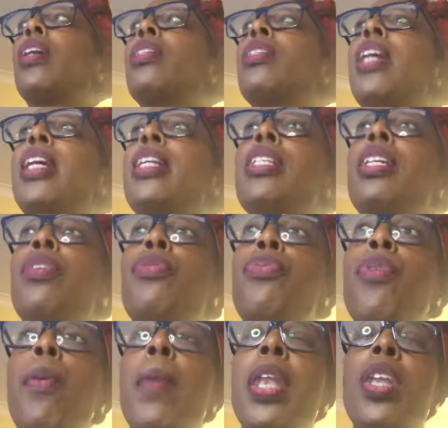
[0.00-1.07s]
dating
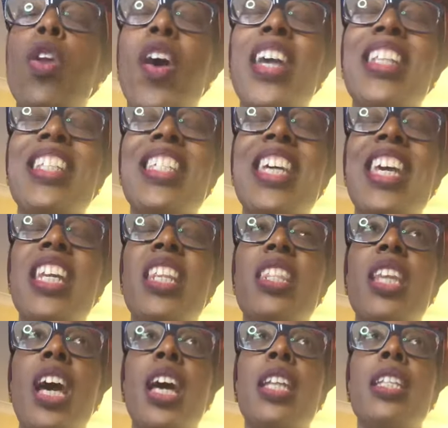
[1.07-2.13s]
from
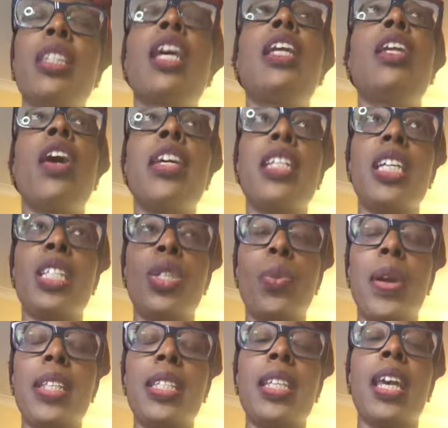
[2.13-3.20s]

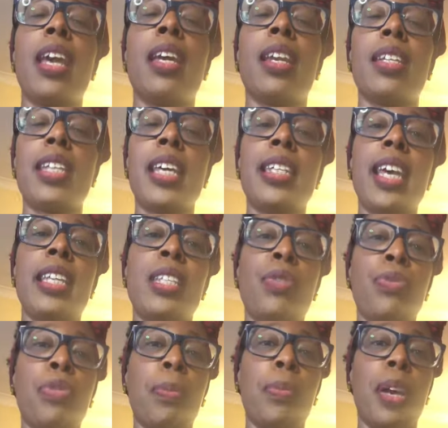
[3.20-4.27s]
1920. And I say dating
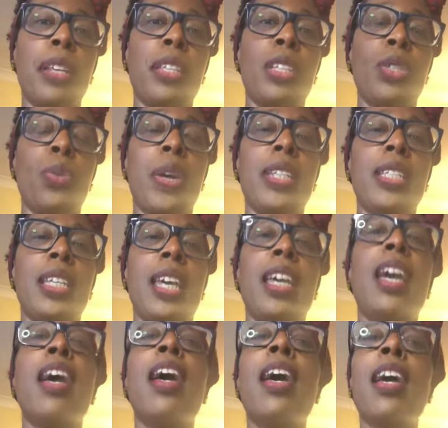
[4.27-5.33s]
from 1920
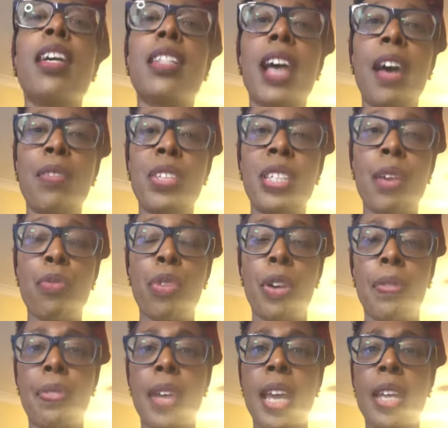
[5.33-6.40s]
because I have several
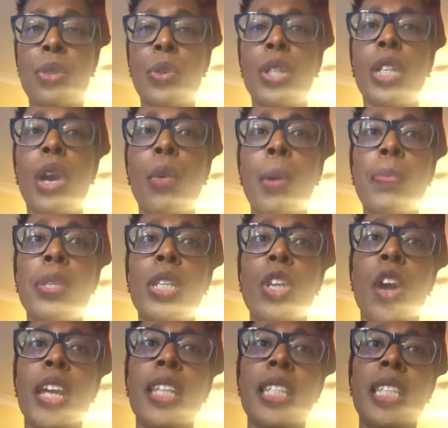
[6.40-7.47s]
of these which go up to
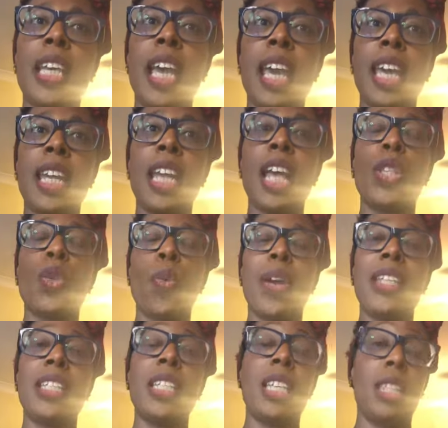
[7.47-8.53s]

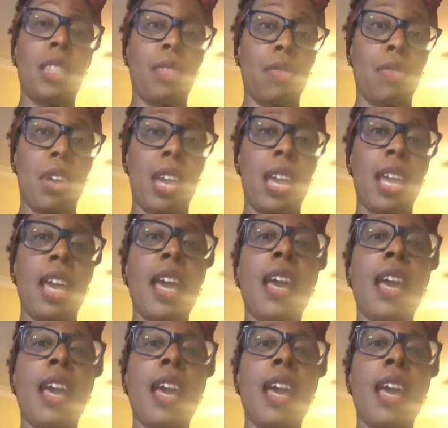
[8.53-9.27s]
1923.